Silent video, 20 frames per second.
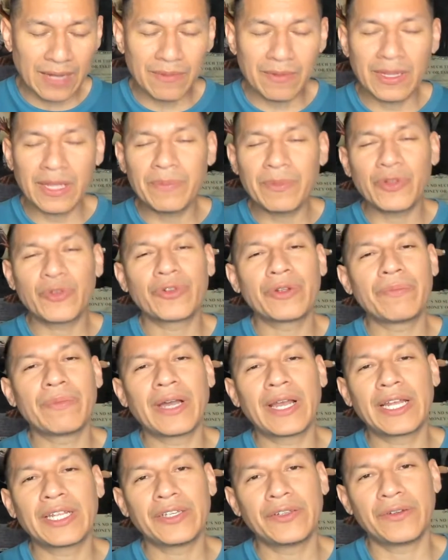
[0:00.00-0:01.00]
Let me
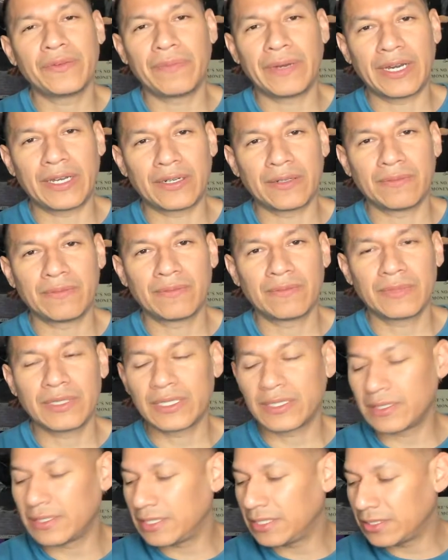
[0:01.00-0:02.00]
remind you about them
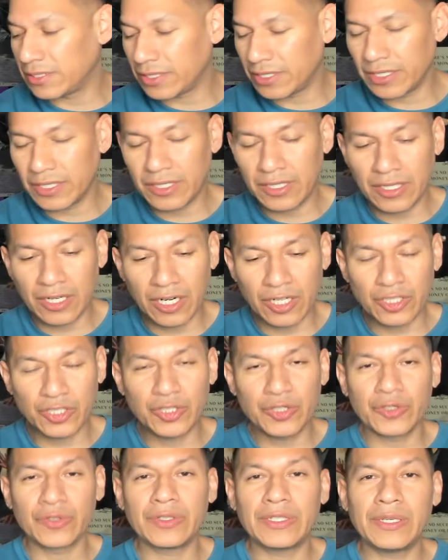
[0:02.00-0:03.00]
because these are, are
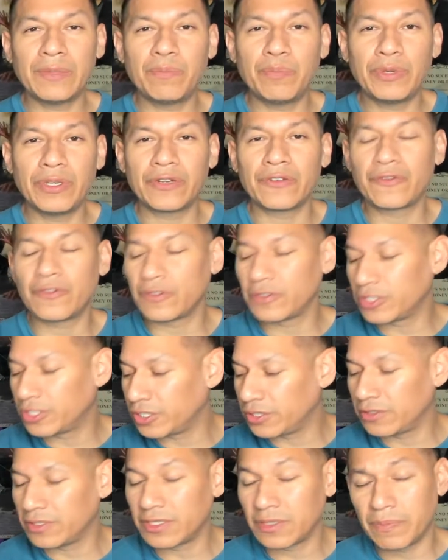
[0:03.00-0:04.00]
truly beautiful
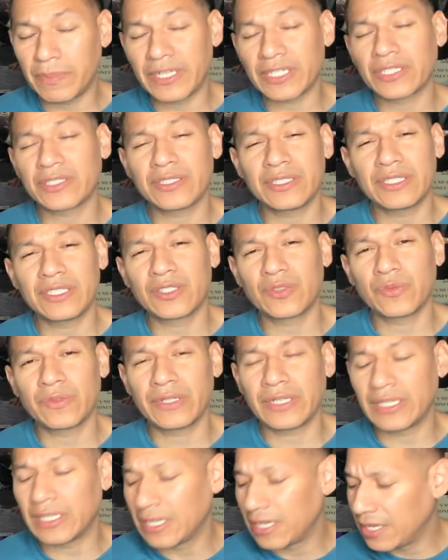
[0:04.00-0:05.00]
shoes, especially this
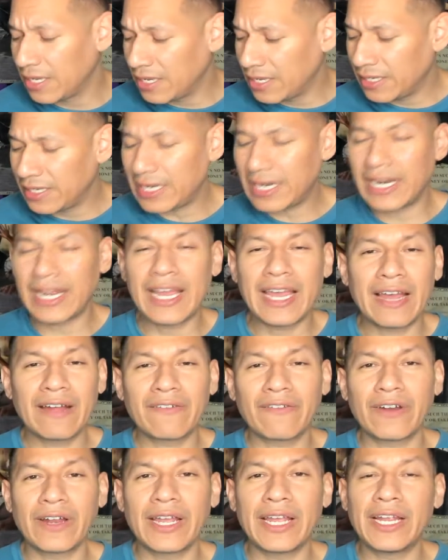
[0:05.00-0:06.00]
one that I
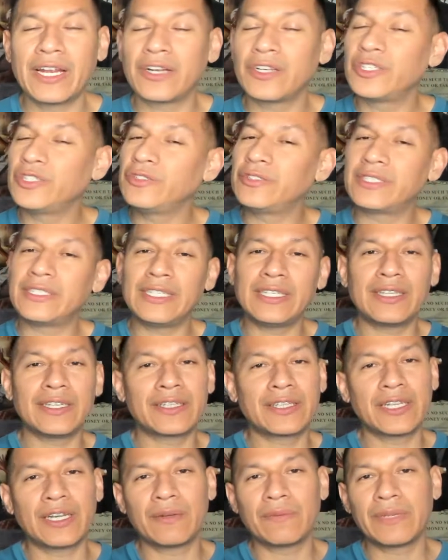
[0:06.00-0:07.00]
have right here. You see the
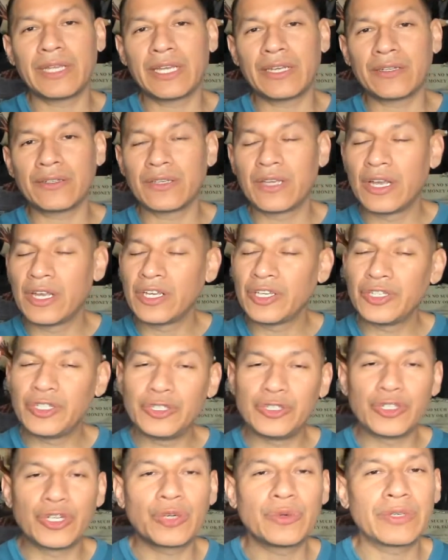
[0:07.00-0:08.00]
thumbnail
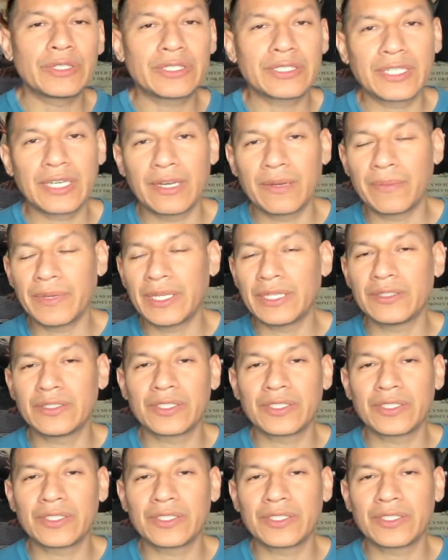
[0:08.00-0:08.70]
you know what's coming.